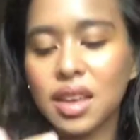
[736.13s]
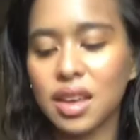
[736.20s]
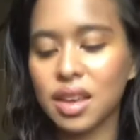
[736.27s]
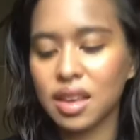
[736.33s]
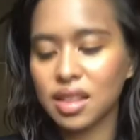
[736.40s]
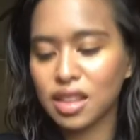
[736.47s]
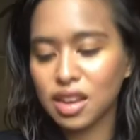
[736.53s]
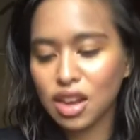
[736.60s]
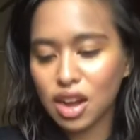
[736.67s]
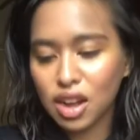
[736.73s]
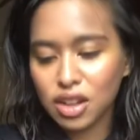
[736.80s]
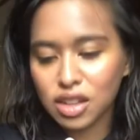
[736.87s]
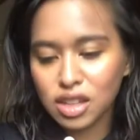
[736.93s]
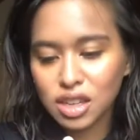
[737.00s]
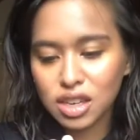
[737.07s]
And the
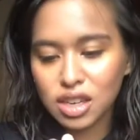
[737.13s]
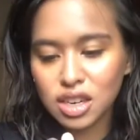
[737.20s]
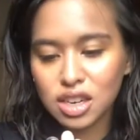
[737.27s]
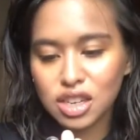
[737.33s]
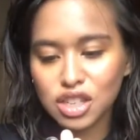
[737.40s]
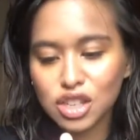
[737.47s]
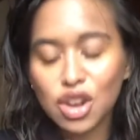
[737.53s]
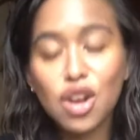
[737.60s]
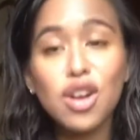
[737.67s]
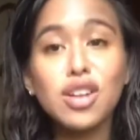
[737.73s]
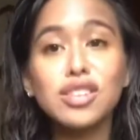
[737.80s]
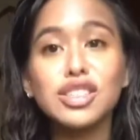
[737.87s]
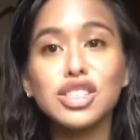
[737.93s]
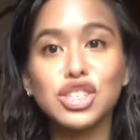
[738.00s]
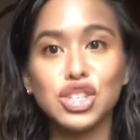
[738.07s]
color is
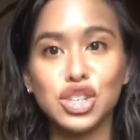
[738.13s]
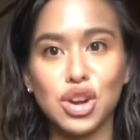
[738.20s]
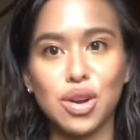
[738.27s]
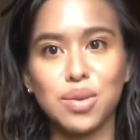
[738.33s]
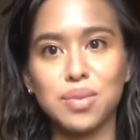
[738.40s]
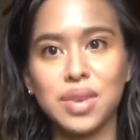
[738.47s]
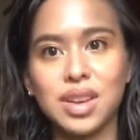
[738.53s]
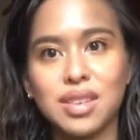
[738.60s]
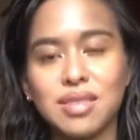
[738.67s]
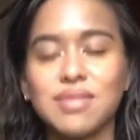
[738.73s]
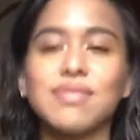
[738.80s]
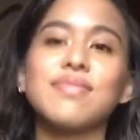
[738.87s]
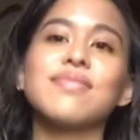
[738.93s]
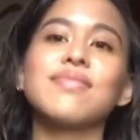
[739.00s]
called Charming.